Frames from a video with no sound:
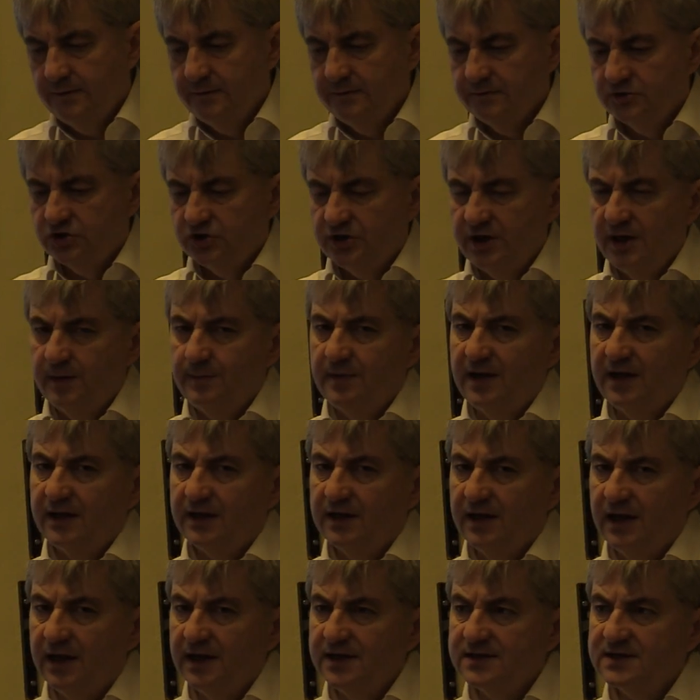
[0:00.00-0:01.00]

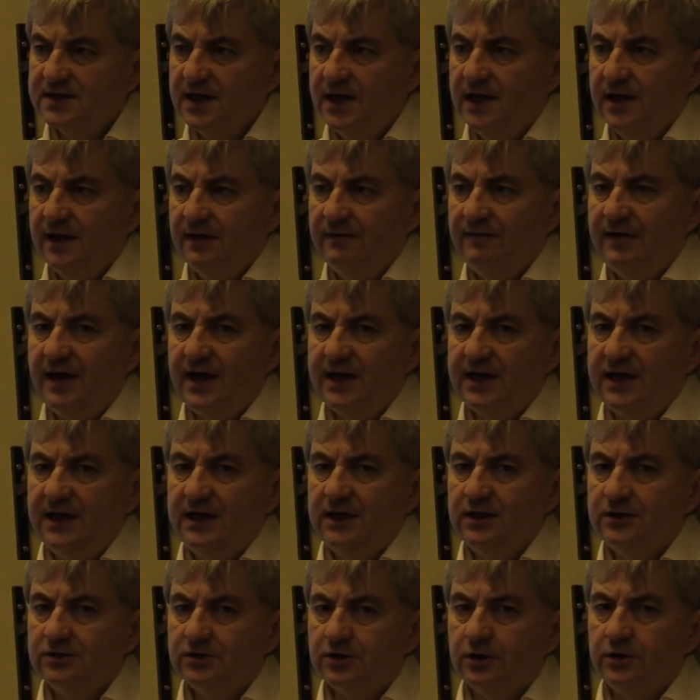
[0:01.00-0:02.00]
Schreber case, where
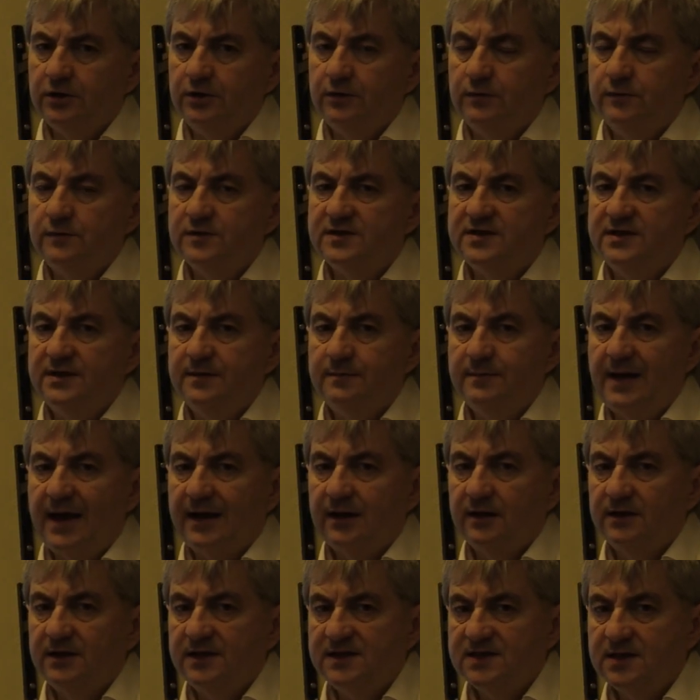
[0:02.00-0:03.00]
he introduced the
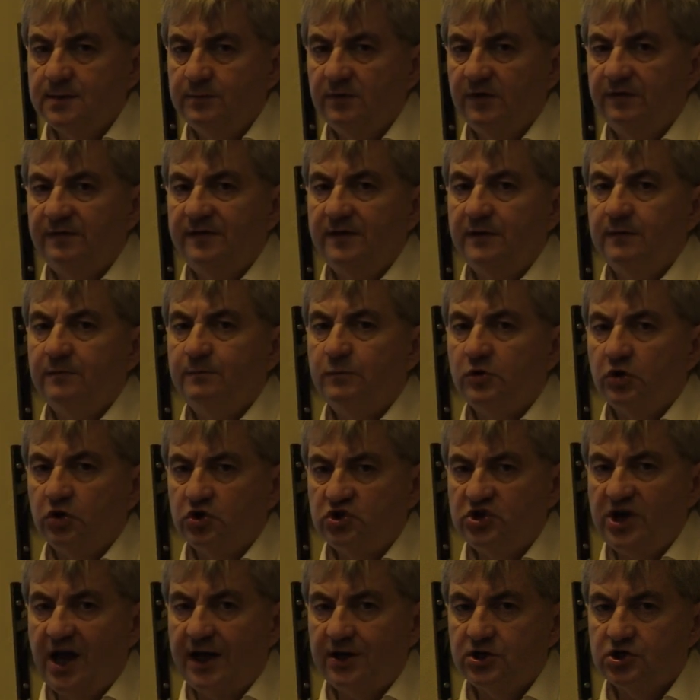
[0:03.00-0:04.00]
mechanism of
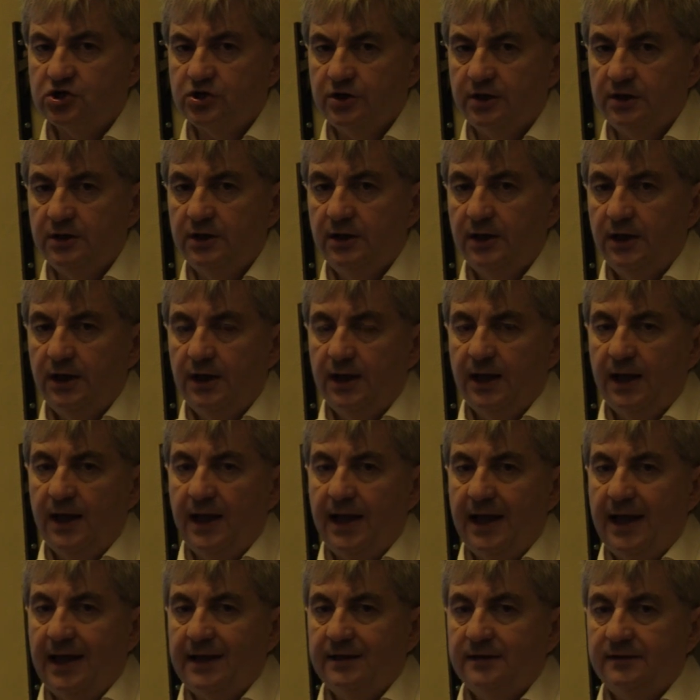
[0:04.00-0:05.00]
projection
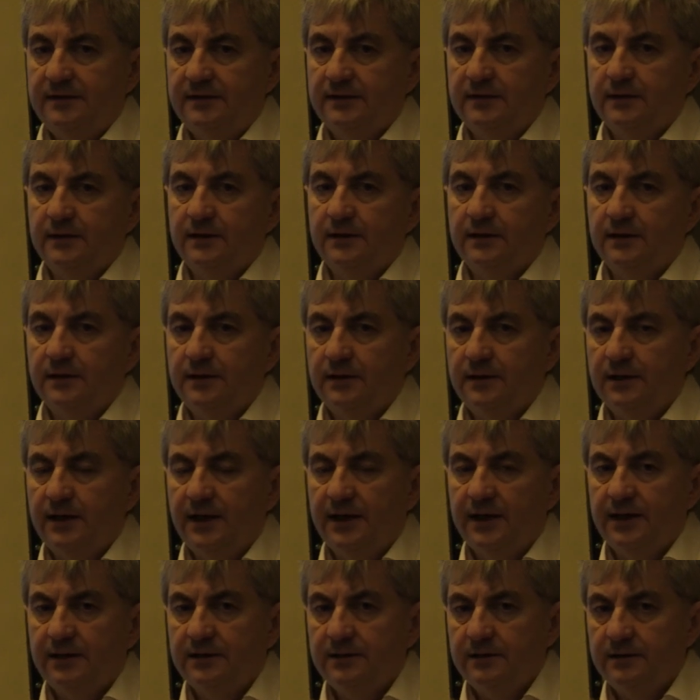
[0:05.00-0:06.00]
and
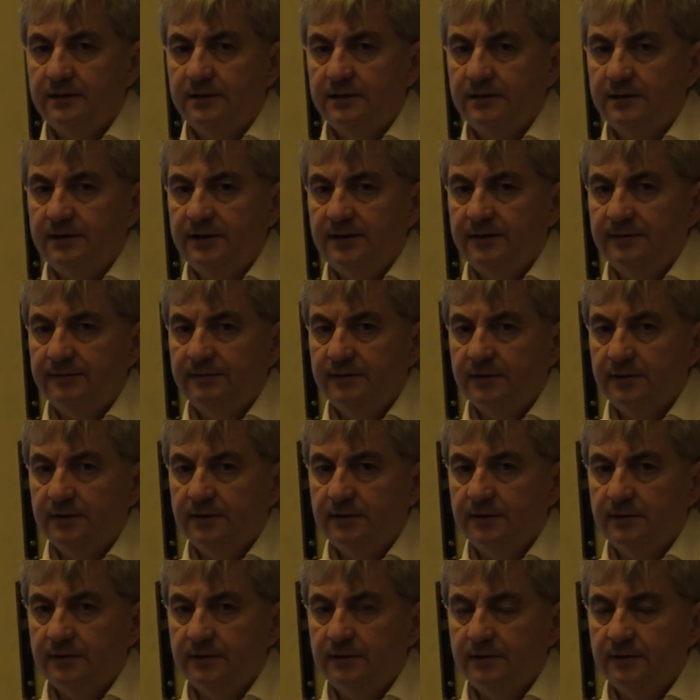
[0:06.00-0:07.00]

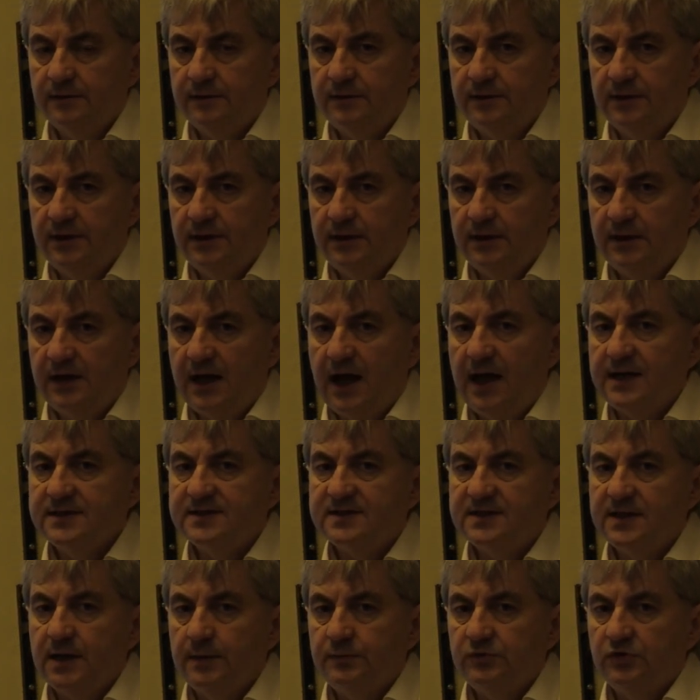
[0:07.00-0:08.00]
the
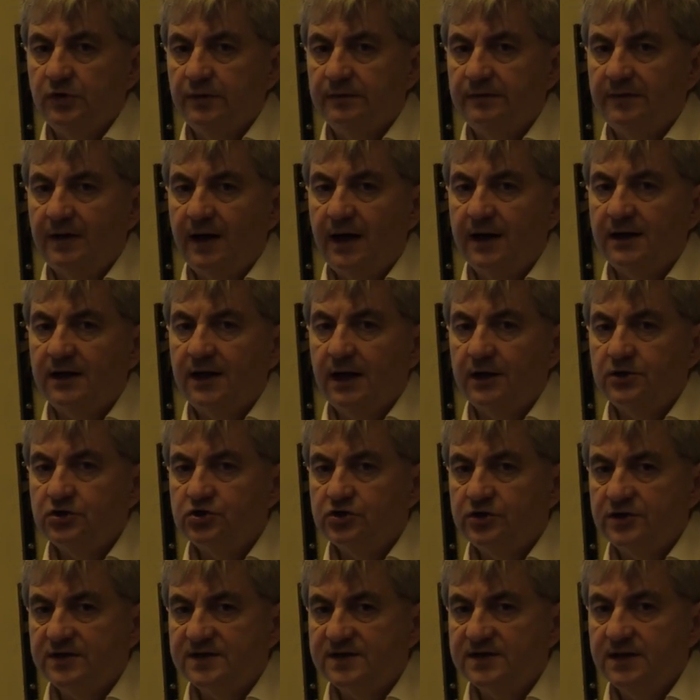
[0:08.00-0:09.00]
concept of
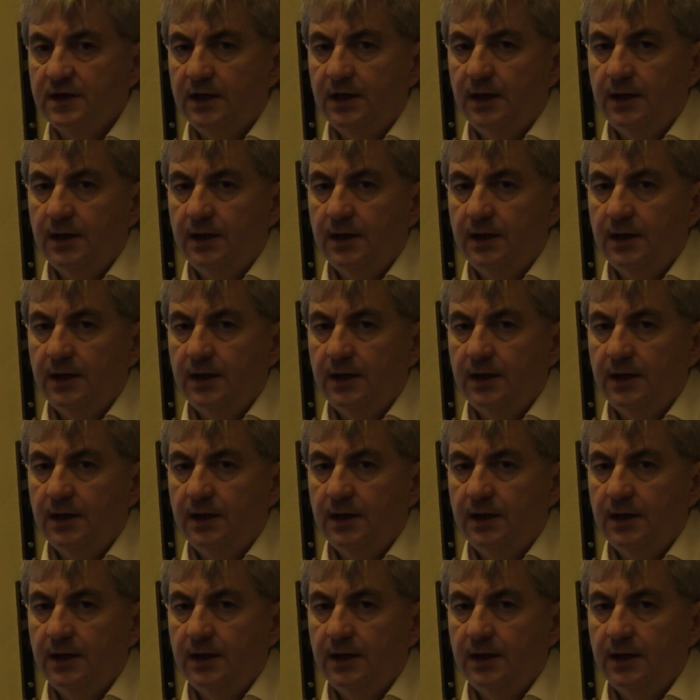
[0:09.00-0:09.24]
unconscious